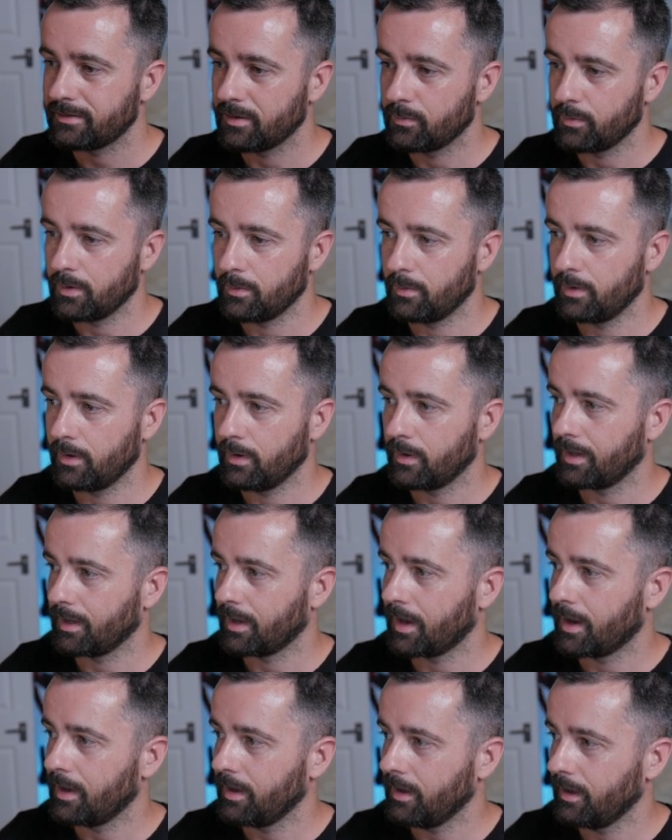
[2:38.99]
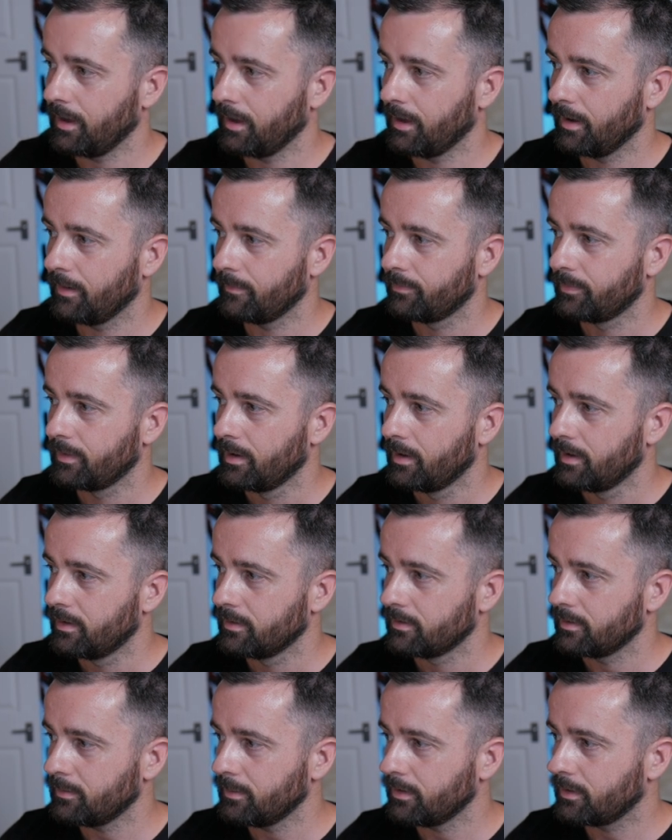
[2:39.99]
that we were looking at here.
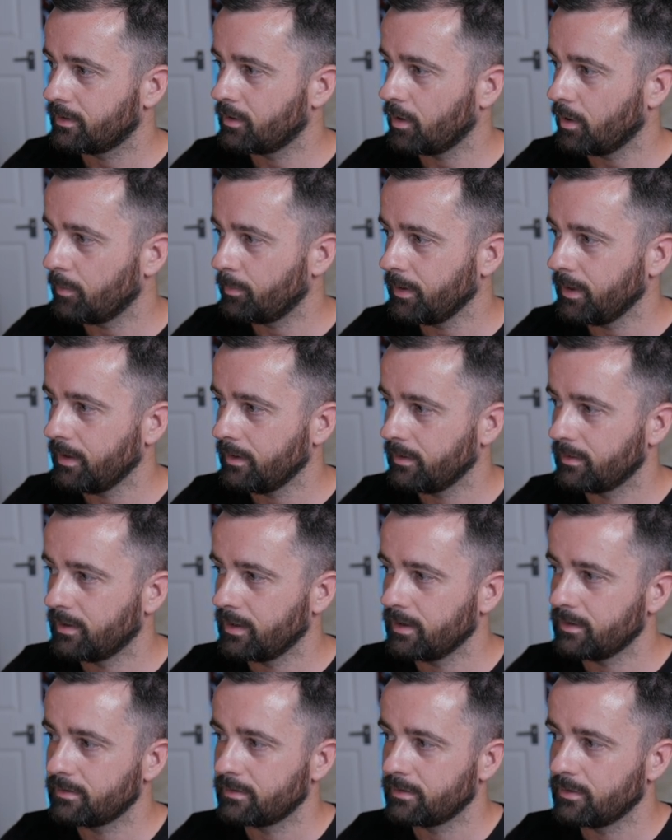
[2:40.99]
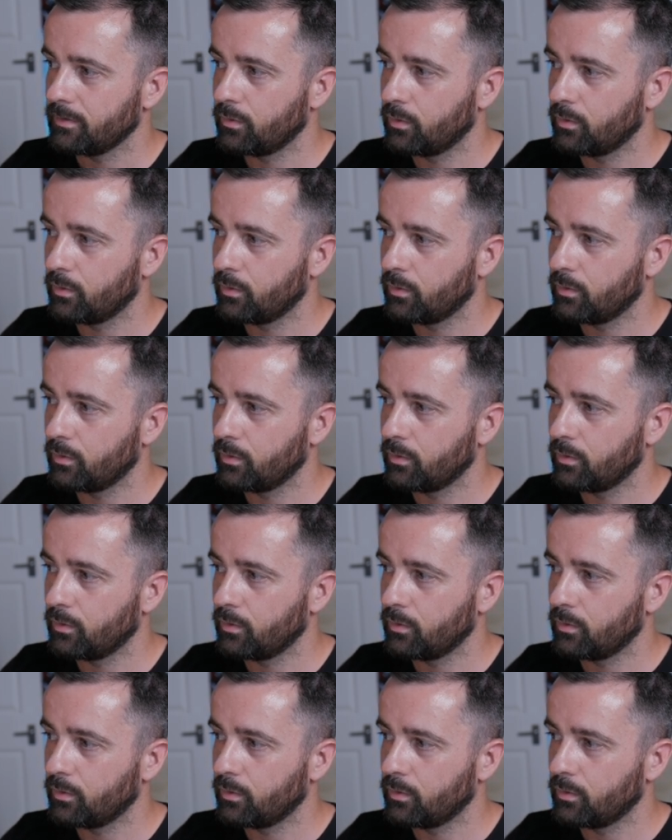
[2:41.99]
So I'm going to copy this